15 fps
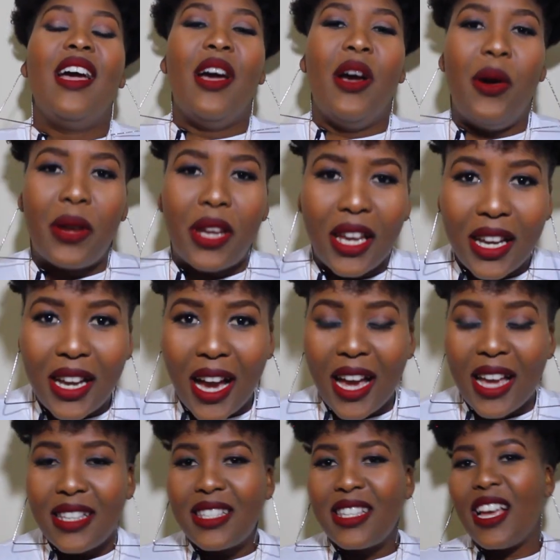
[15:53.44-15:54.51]
Okay
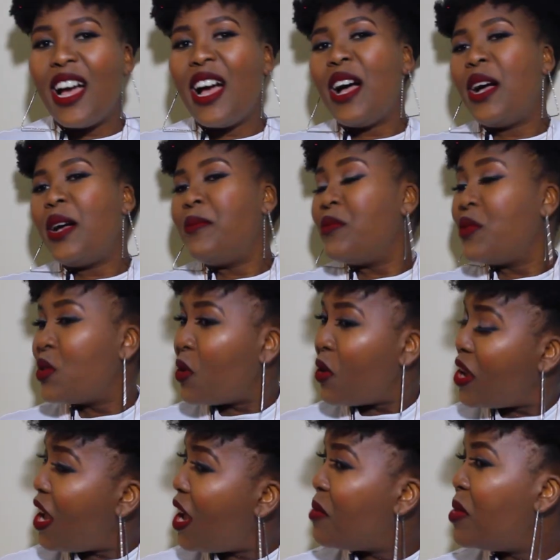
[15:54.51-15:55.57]
guys, so
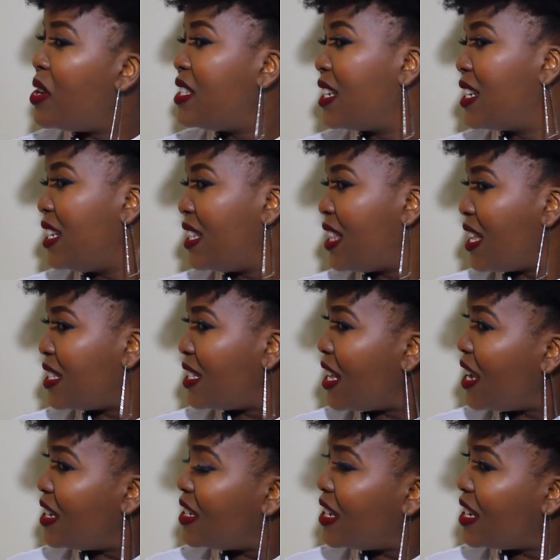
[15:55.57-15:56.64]
yeah, basically that's
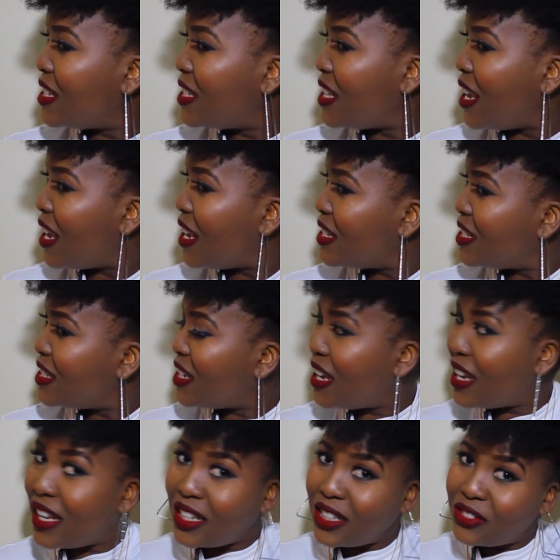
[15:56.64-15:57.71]
that. Here's the
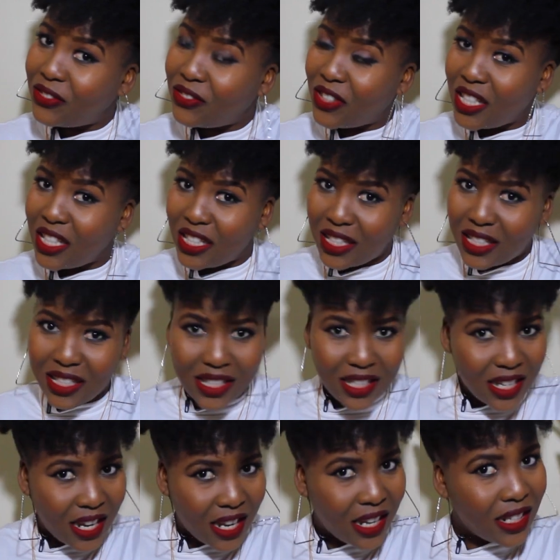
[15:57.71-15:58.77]
hairstyle finished
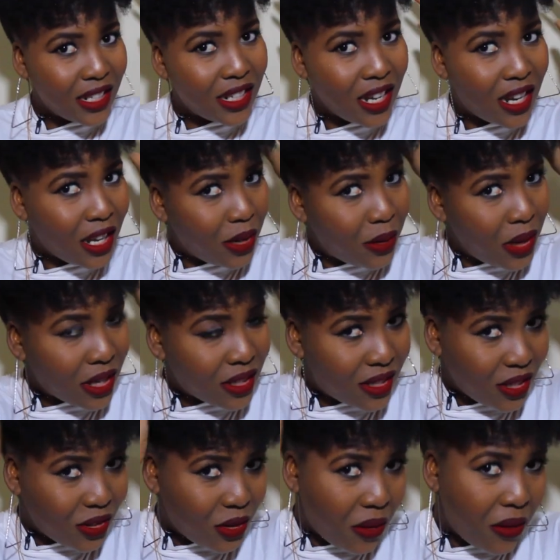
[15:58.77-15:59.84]
and now
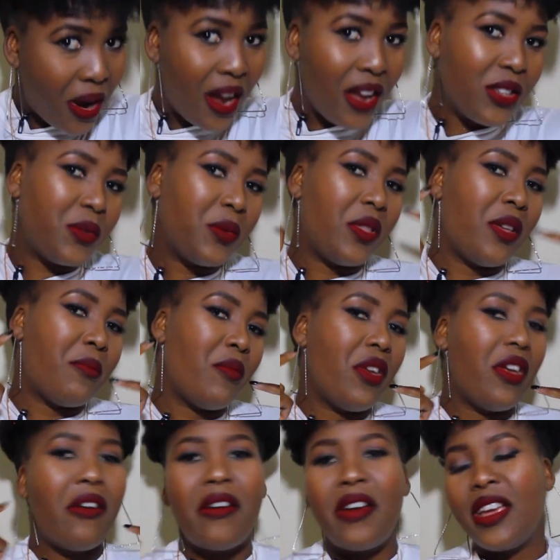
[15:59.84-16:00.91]
accessorized with the
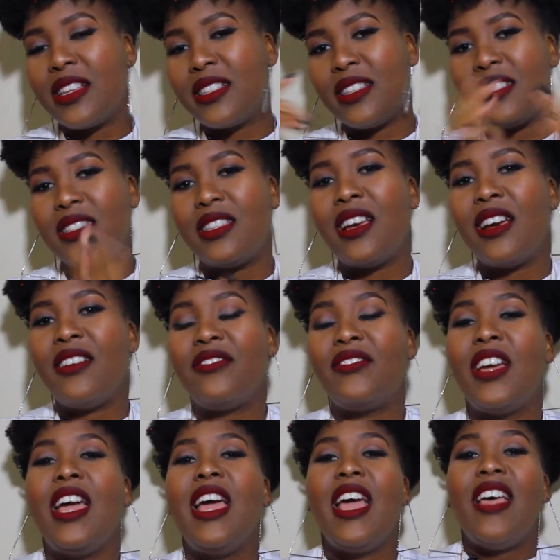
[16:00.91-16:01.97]
earrings and stuff.
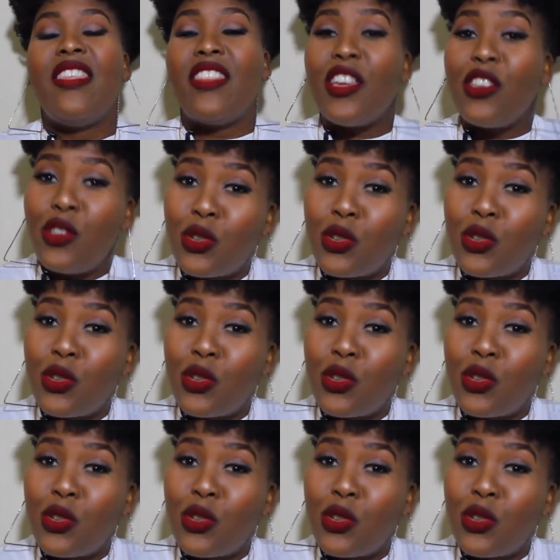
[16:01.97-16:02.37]
Thank you